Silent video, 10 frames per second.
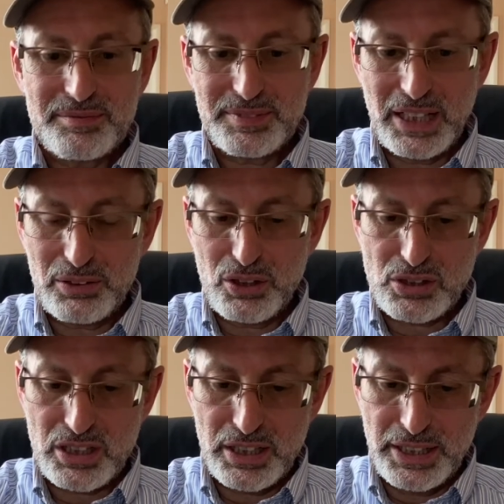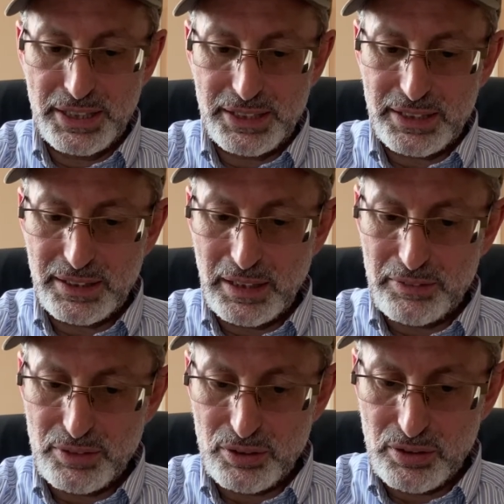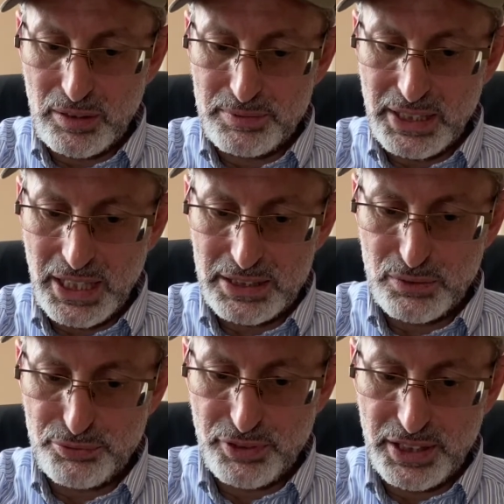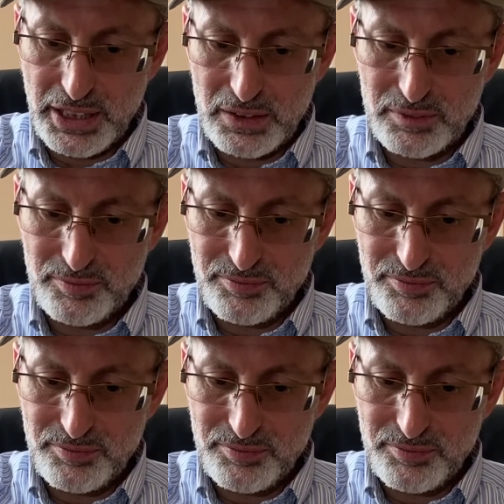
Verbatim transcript: Now it doesn't leak. I've got it's hassle free now.